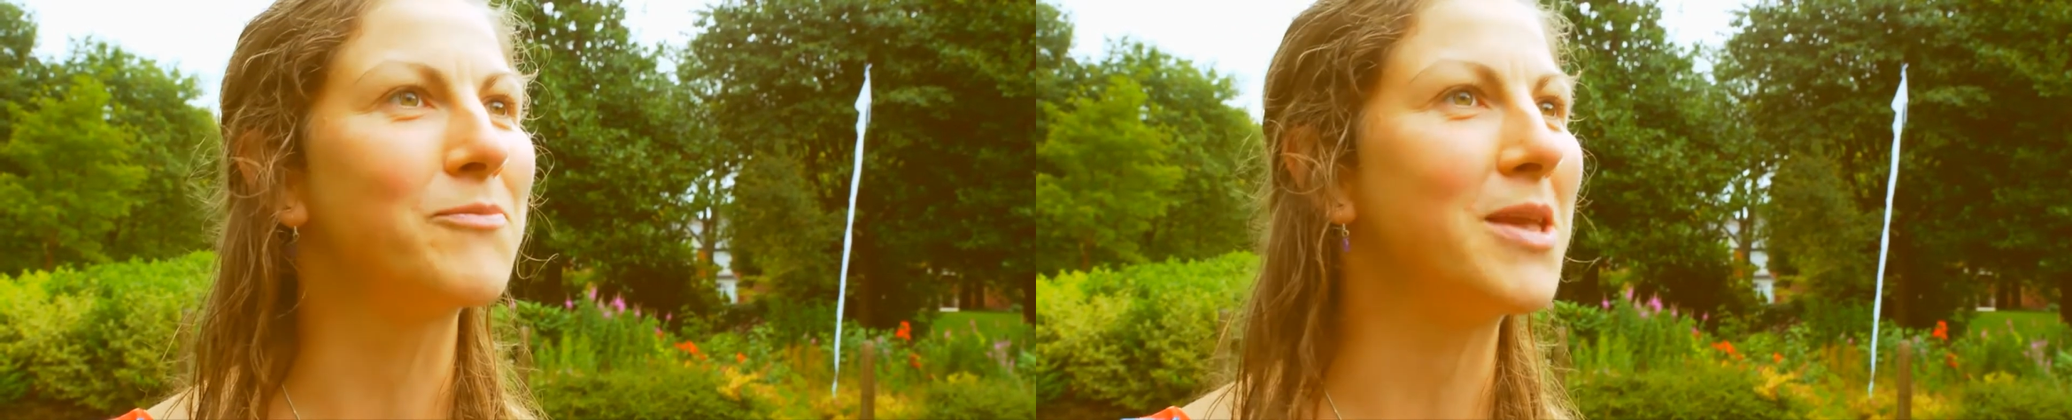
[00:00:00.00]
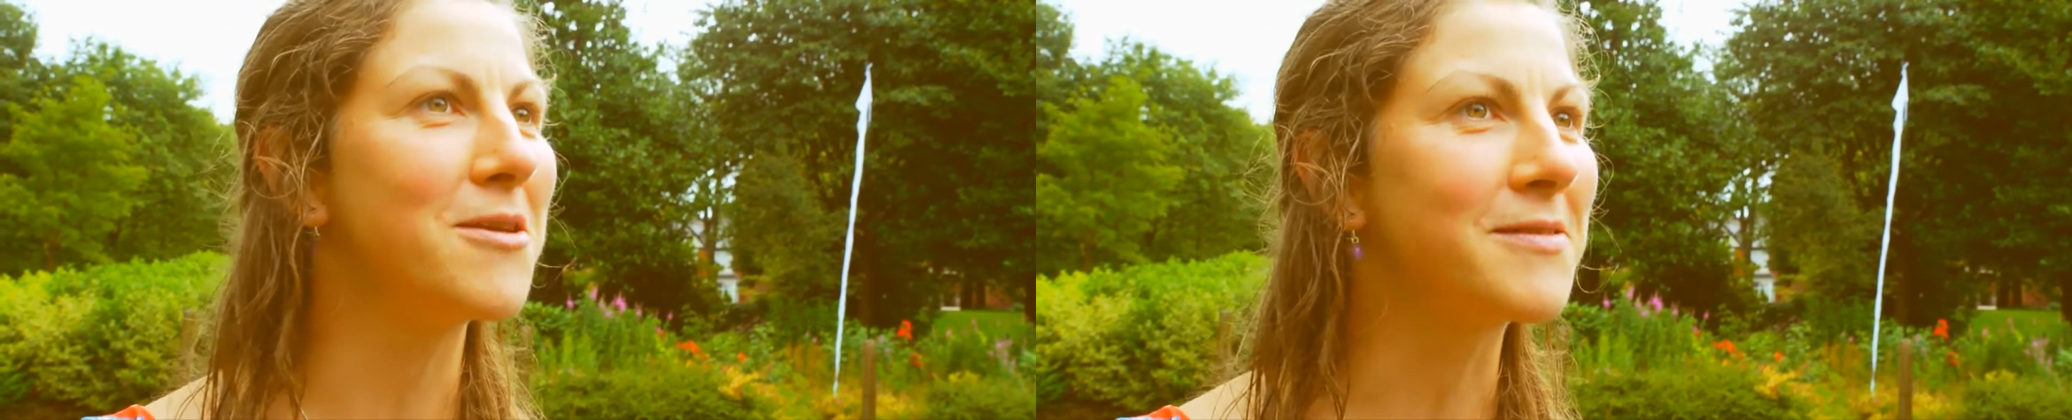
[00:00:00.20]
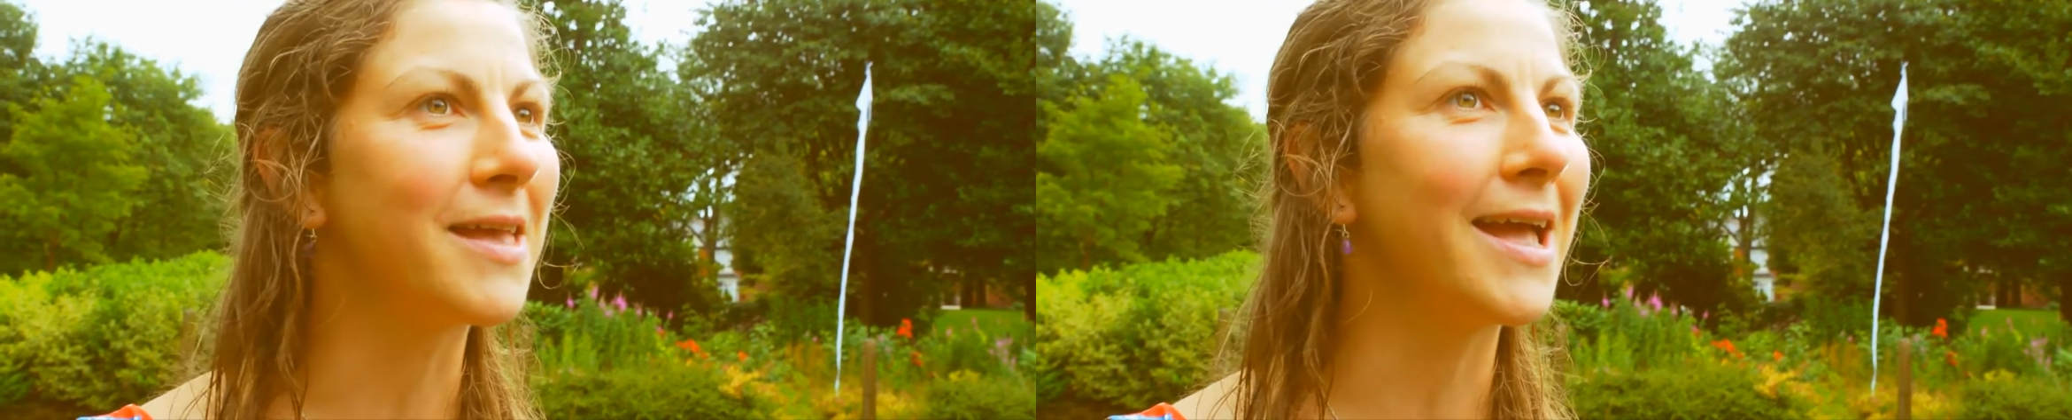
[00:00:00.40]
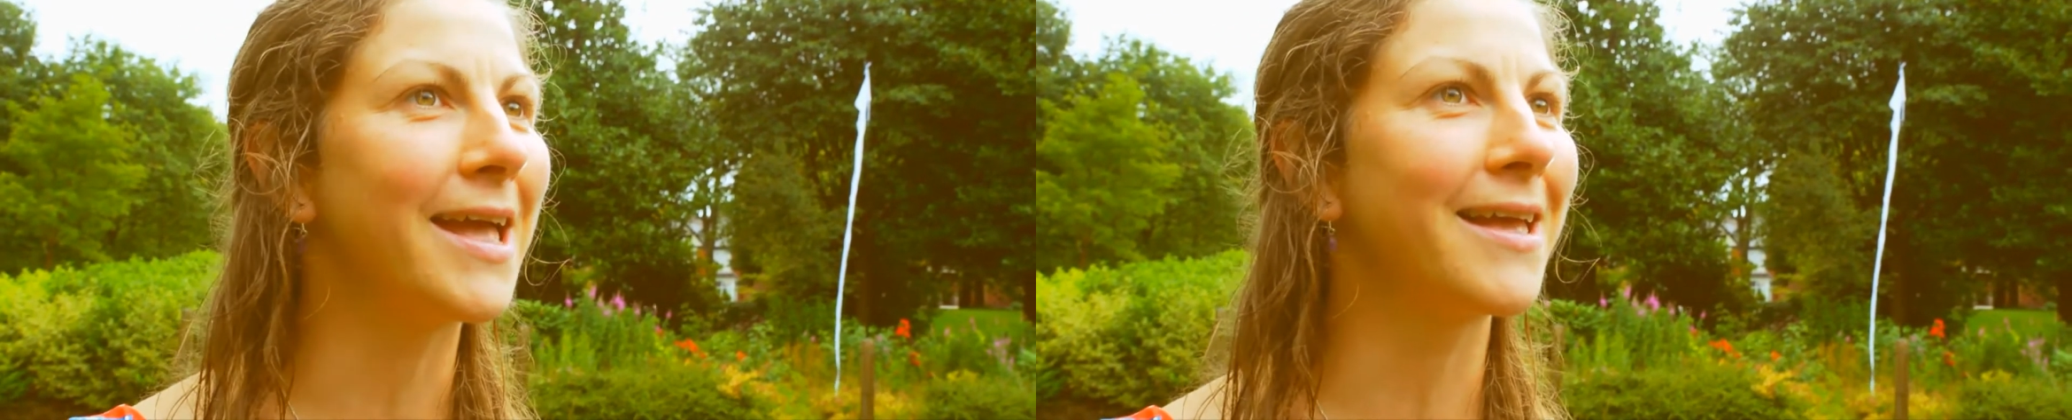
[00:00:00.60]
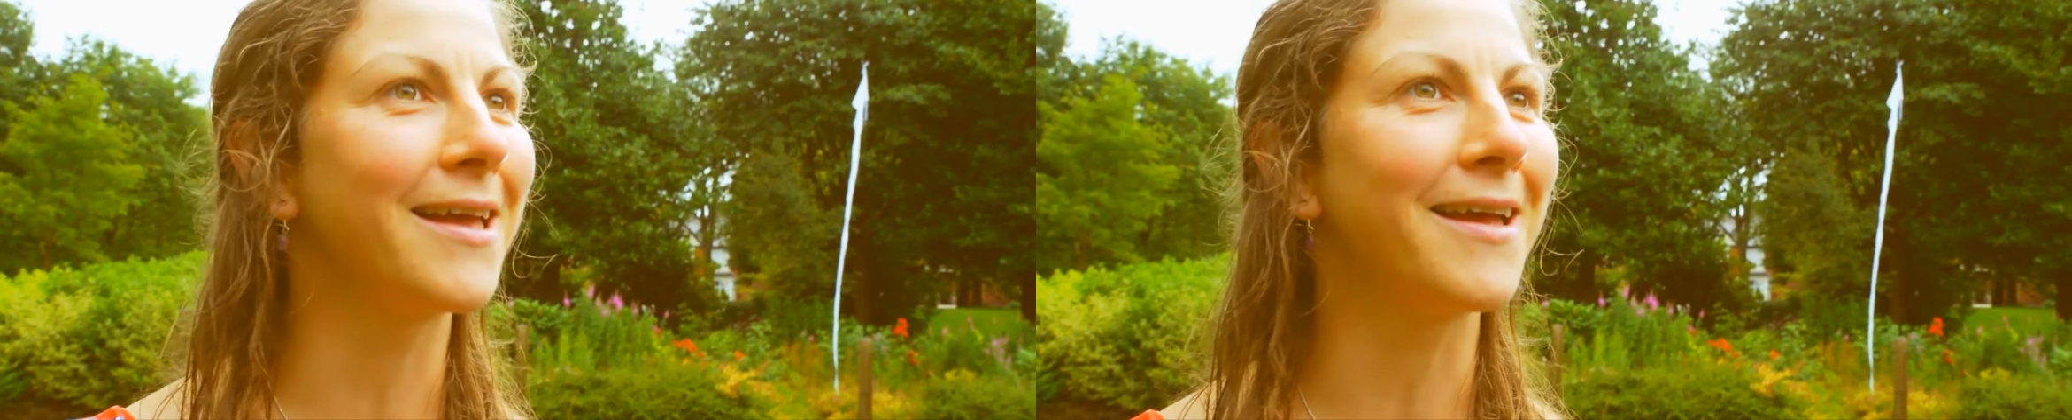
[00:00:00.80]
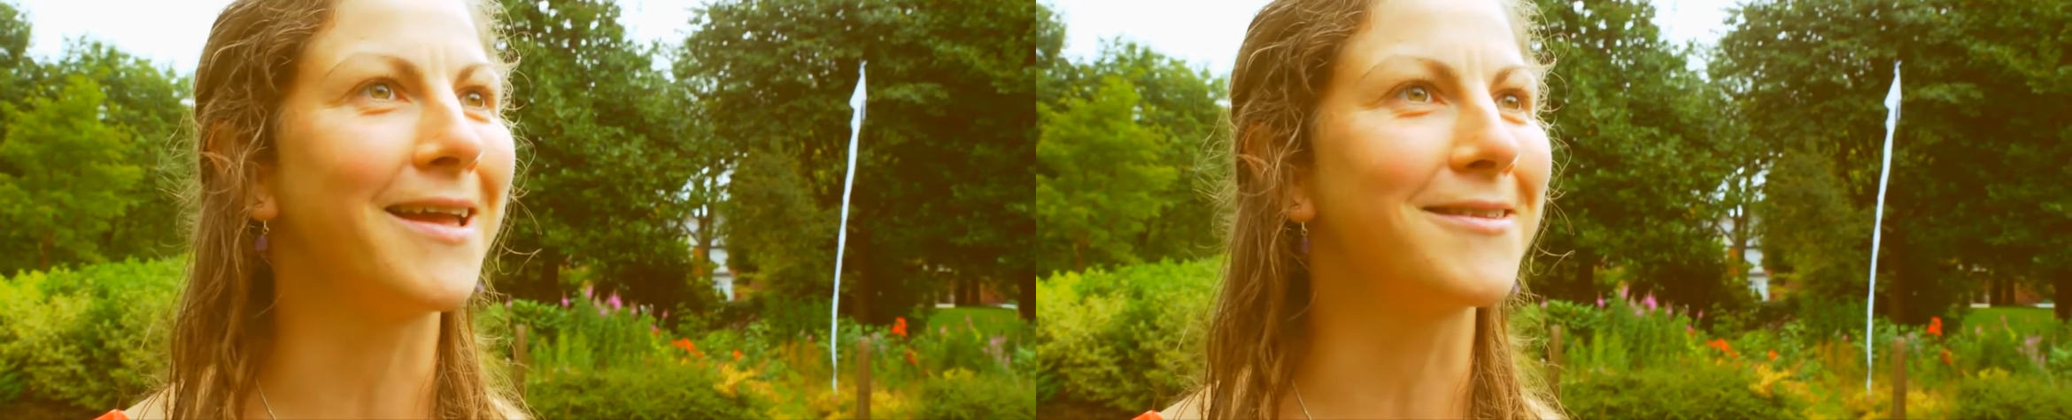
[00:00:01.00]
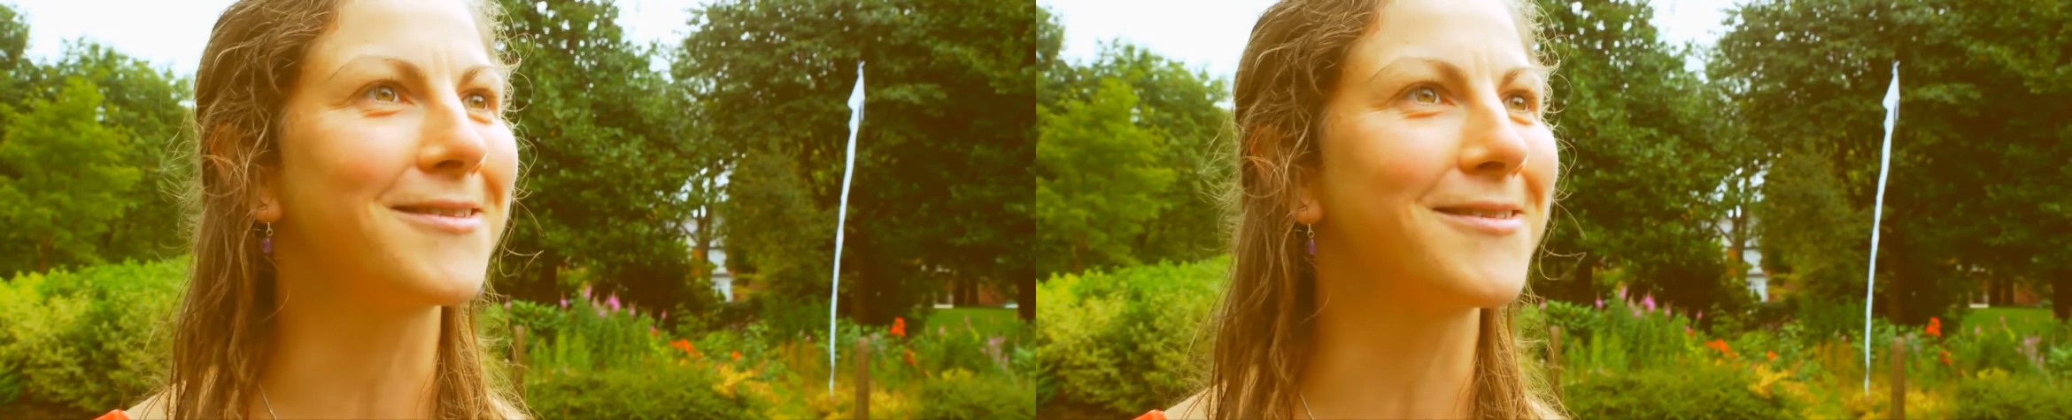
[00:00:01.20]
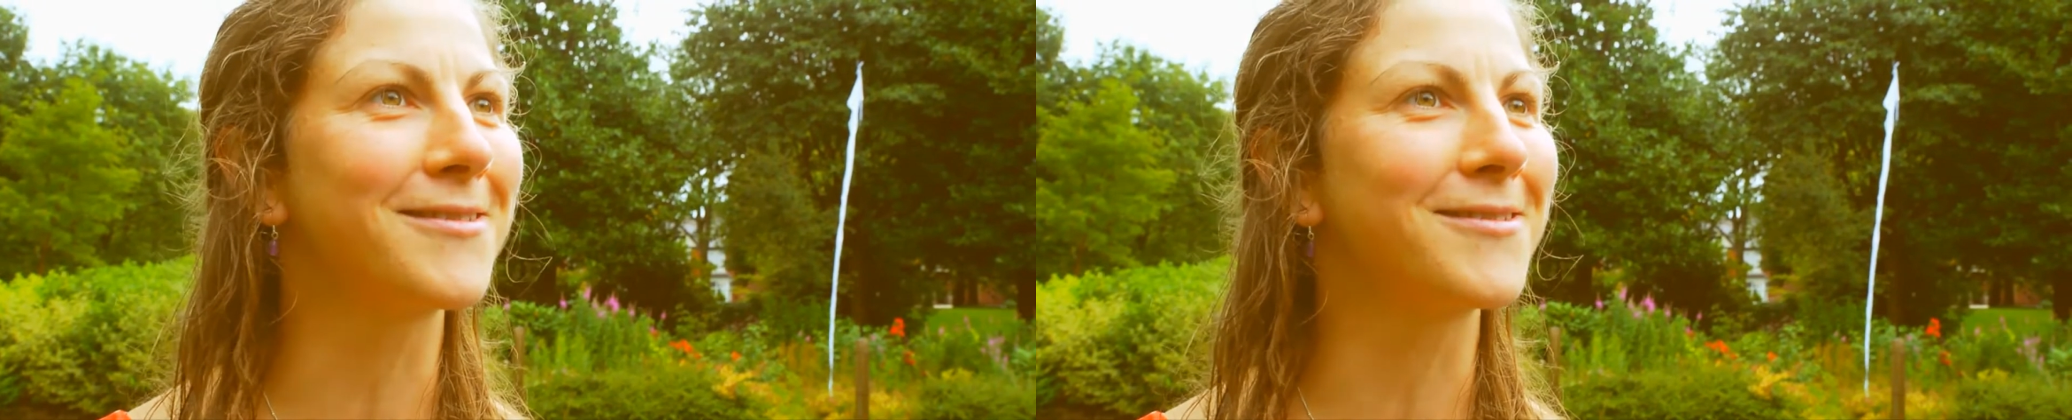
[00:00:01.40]
Music,
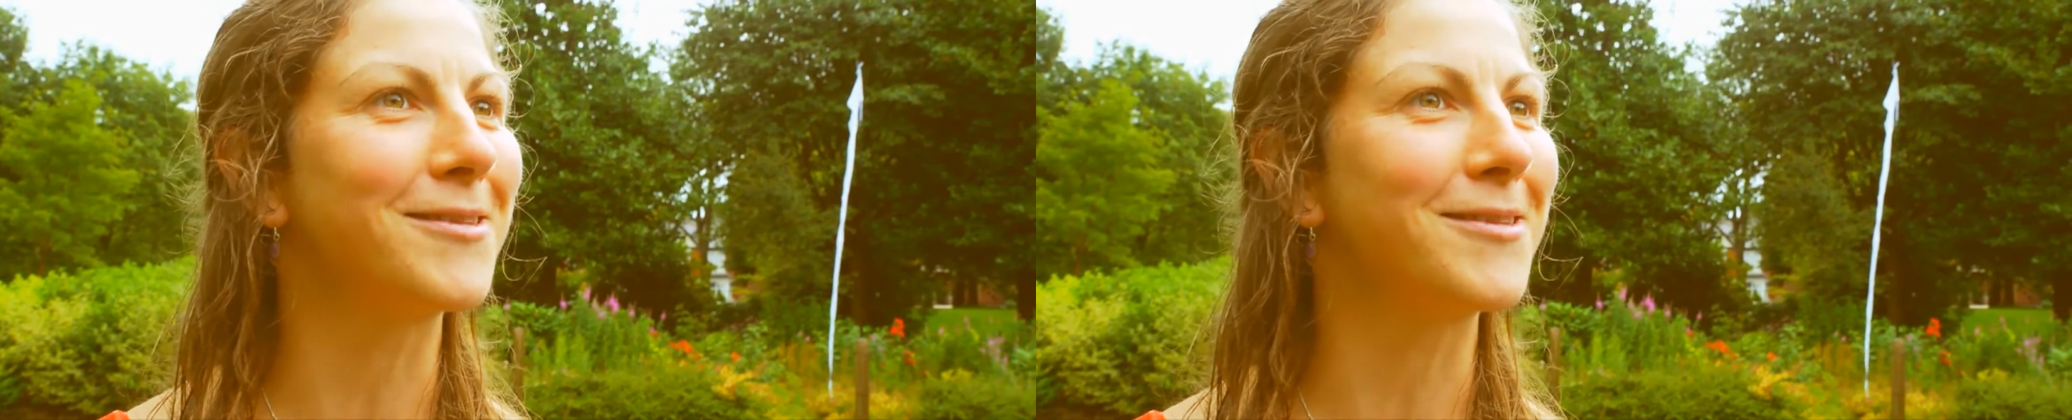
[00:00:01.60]
it's